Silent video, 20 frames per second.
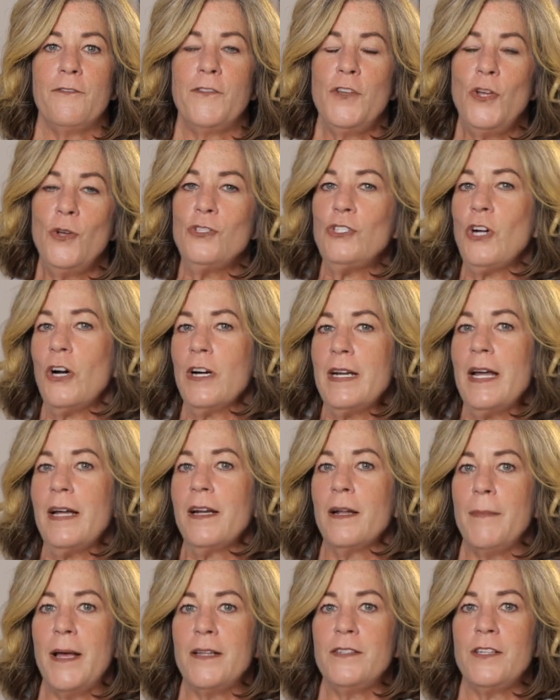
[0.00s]
if you started
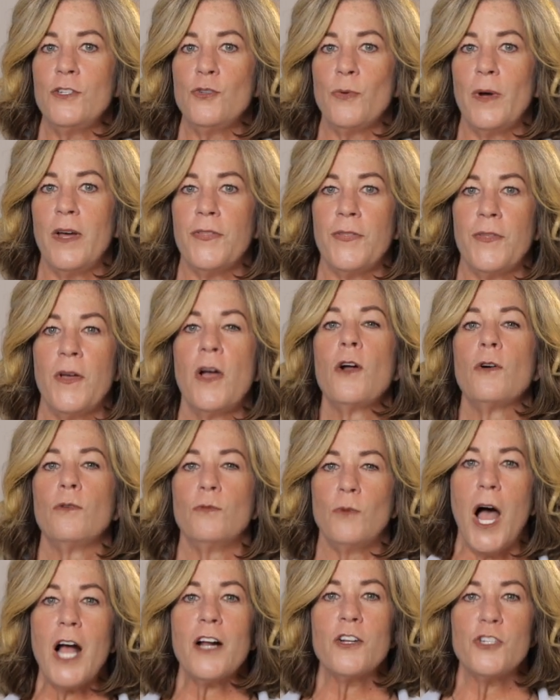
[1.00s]
out a message with
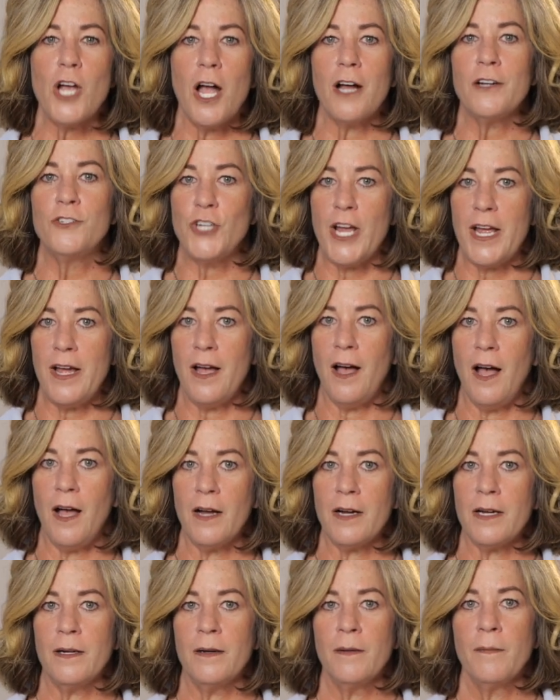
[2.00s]
Rock Chalk Jayhawk,